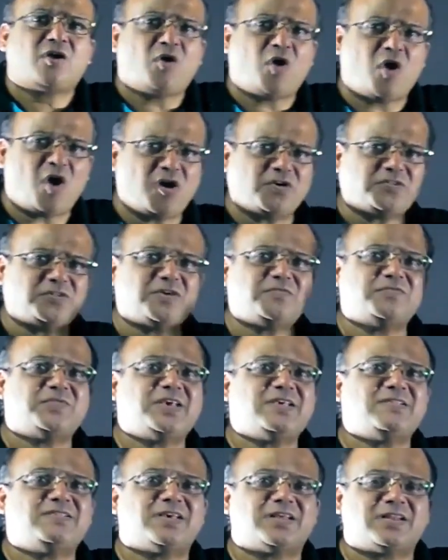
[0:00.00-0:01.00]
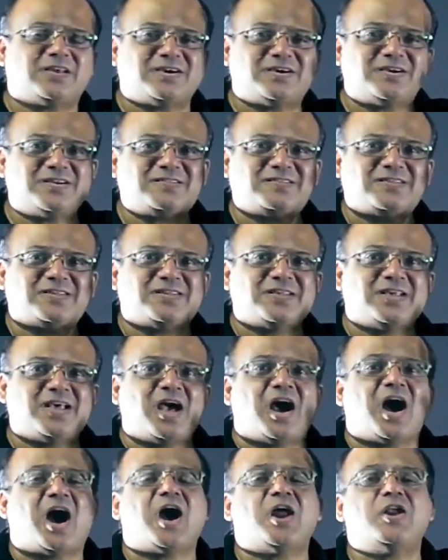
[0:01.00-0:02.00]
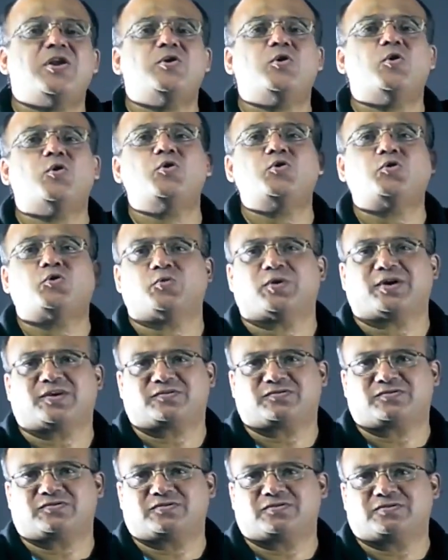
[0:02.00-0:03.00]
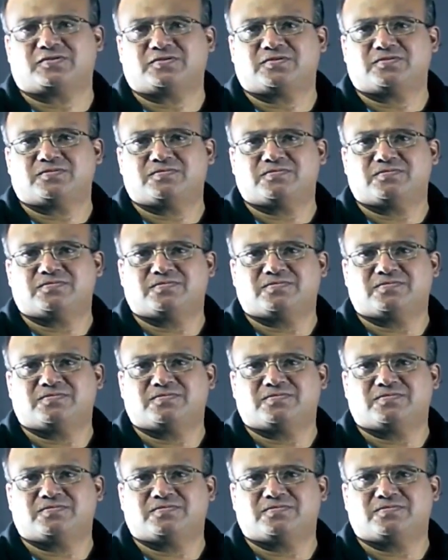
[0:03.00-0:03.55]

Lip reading: Cause of these errors are known to us.